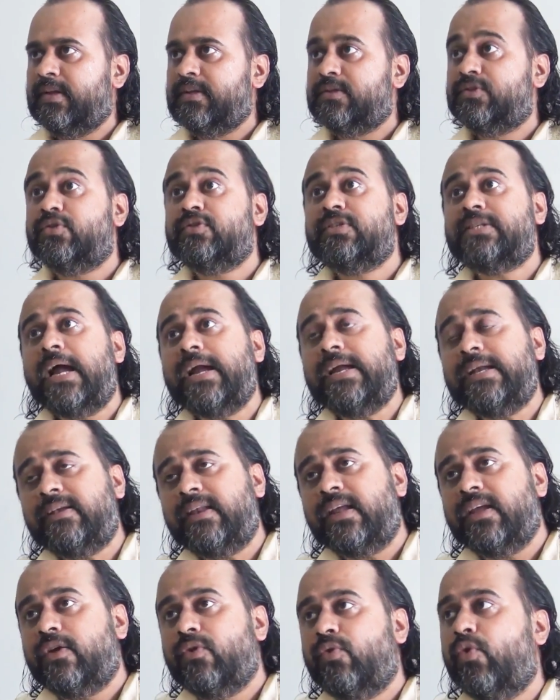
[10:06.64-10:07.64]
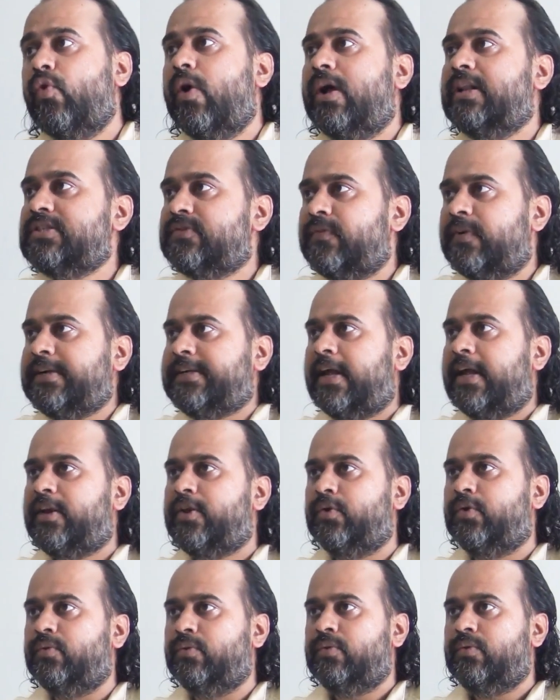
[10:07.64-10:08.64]
Society, who else will tell
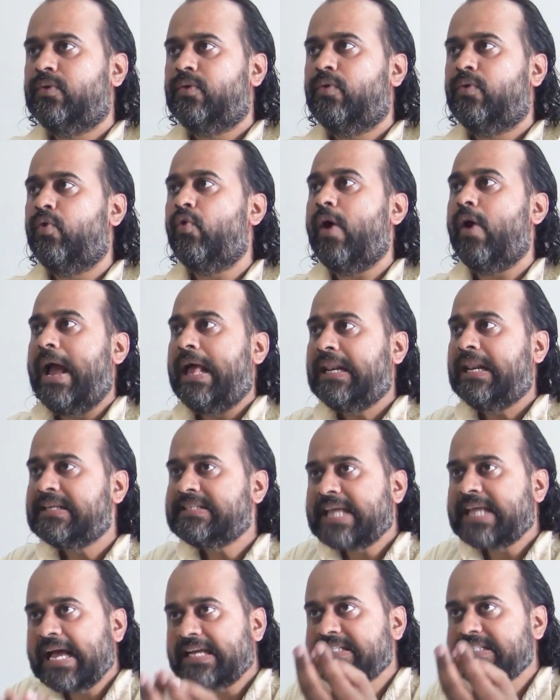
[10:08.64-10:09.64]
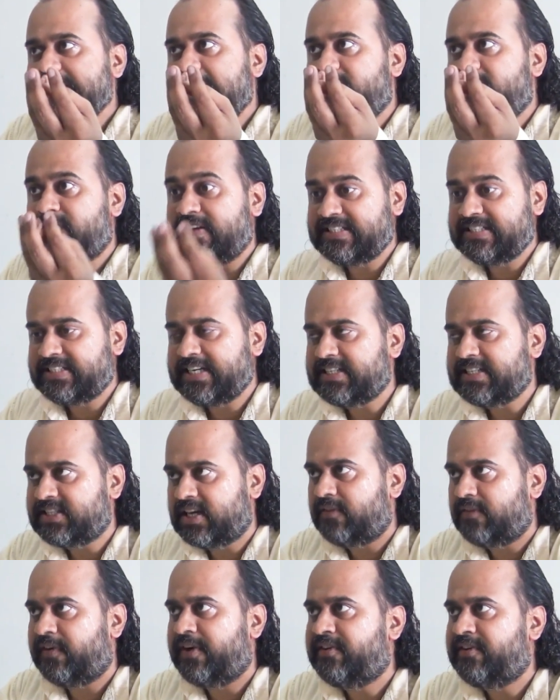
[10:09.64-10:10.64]
you? Who else has that vested
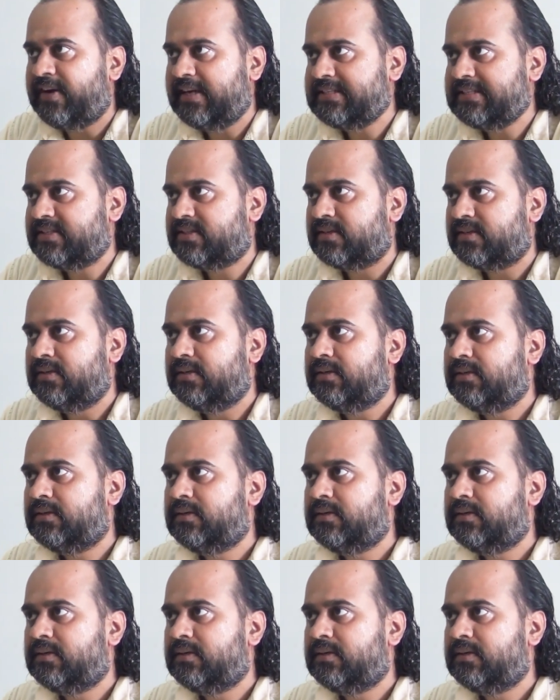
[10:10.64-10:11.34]
self interest?